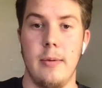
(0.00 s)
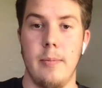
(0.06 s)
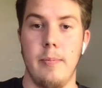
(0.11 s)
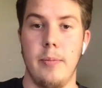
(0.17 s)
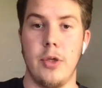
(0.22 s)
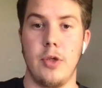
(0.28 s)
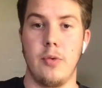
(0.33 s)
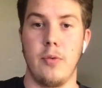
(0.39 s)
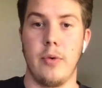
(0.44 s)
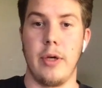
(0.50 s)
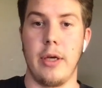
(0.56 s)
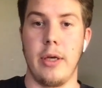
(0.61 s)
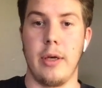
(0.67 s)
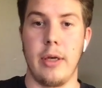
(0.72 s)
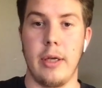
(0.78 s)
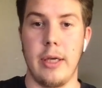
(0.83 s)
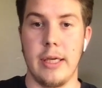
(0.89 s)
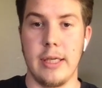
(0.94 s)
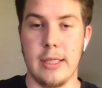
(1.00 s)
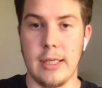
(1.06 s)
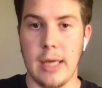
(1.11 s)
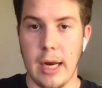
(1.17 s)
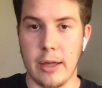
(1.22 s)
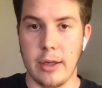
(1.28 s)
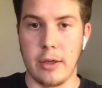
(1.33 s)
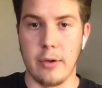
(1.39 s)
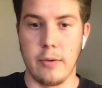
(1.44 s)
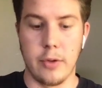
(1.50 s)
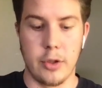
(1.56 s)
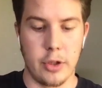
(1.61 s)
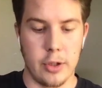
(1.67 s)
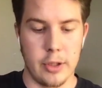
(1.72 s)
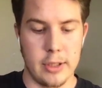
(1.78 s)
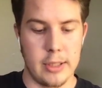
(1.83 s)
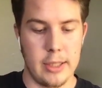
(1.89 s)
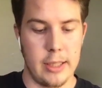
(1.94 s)
between exactly what you're
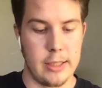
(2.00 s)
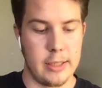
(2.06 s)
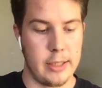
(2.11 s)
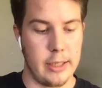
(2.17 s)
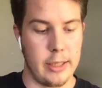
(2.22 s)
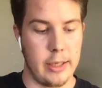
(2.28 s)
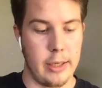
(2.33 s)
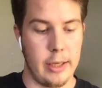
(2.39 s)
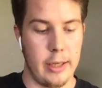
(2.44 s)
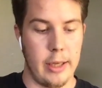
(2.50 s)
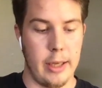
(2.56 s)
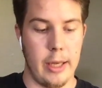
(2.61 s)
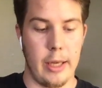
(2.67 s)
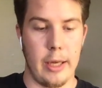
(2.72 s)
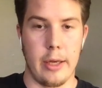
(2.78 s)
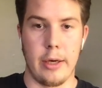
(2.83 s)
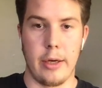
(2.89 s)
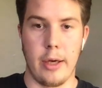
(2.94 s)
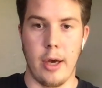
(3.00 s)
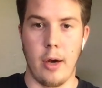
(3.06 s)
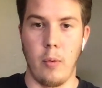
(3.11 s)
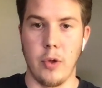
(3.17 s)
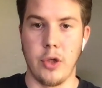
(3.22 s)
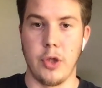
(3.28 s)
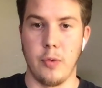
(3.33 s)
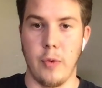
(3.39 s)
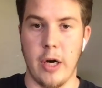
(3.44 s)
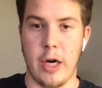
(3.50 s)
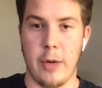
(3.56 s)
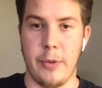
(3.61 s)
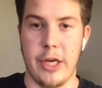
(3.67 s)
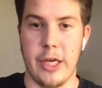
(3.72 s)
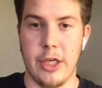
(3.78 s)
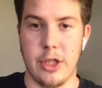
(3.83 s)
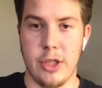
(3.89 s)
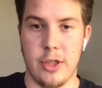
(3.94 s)
assessing and what your
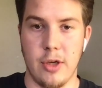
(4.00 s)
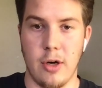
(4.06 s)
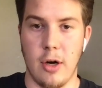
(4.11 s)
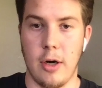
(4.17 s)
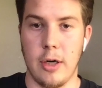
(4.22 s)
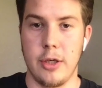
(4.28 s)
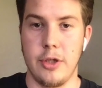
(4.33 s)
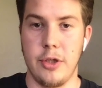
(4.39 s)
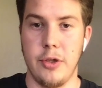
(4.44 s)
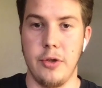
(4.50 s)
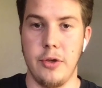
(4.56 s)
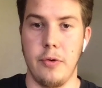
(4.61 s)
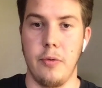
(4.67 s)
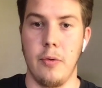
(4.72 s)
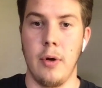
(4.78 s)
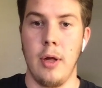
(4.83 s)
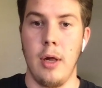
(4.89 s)
recommendations are to